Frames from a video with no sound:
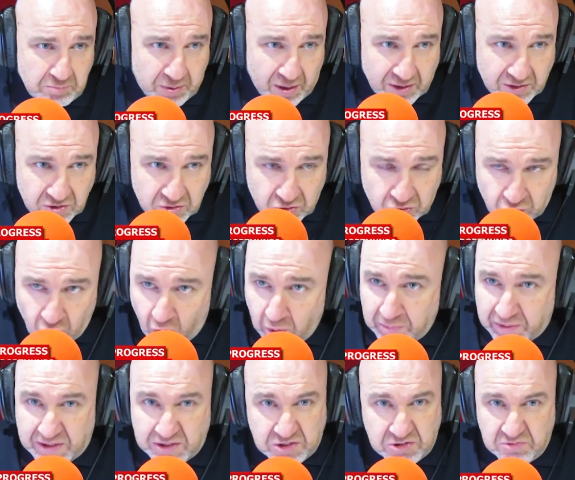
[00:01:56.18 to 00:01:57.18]
but
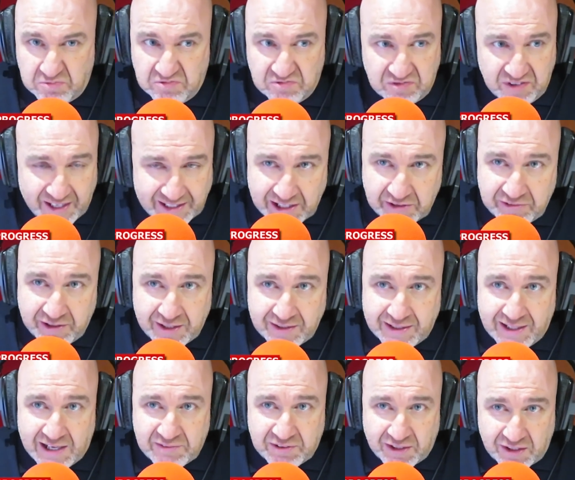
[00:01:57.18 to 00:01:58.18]
Dortmund very
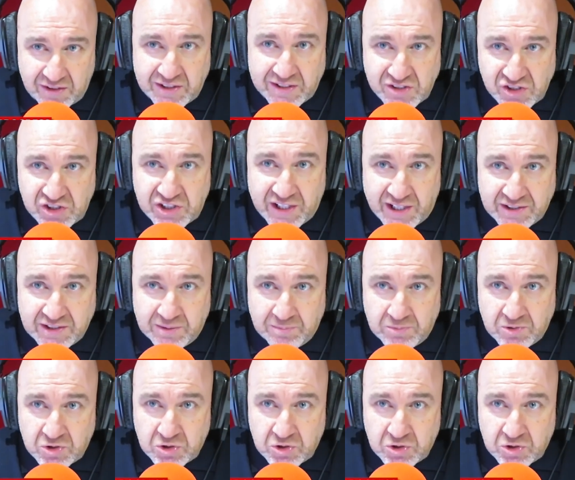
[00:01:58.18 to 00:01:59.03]
rarely have a clean sheet in them.